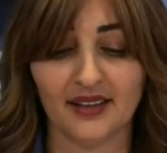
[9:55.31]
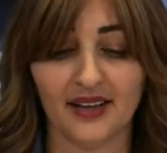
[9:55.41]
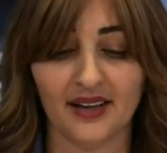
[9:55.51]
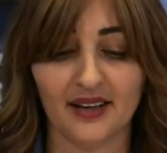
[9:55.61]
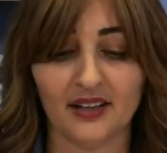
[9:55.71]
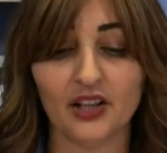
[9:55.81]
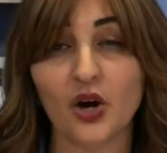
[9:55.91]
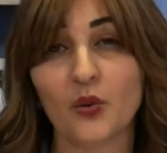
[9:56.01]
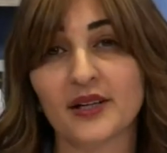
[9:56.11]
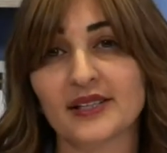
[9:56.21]

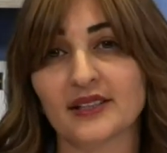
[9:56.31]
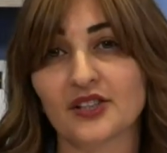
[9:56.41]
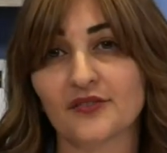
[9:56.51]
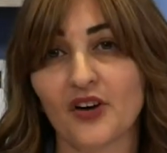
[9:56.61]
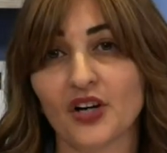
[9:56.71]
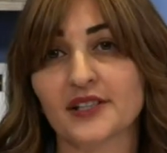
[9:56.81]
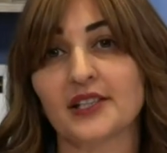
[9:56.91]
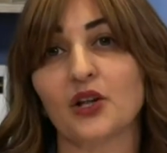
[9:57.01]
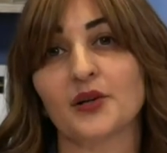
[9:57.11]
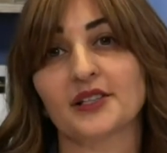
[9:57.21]
as far as the
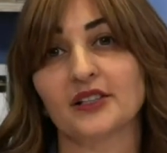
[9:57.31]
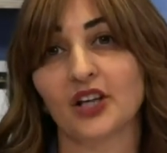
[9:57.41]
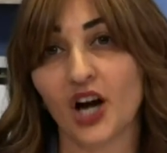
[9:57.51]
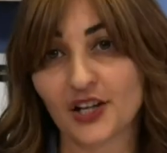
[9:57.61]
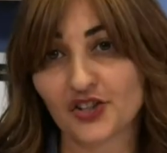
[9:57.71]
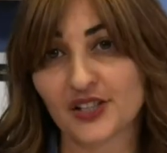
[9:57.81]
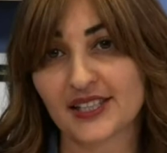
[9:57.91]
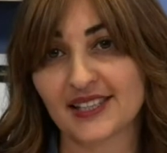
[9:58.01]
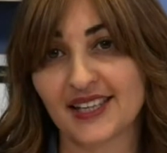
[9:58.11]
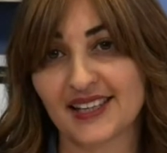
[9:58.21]
lowest in
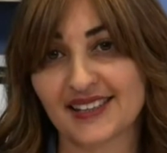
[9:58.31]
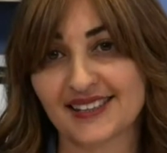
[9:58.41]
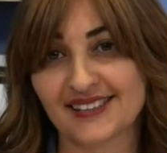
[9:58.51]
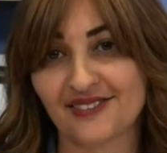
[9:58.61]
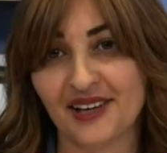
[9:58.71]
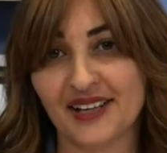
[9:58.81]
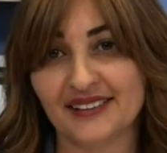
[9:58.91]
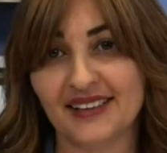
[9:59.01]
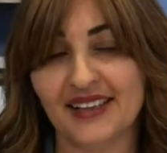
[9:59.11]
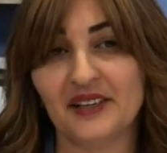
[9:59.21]
consciousness, right?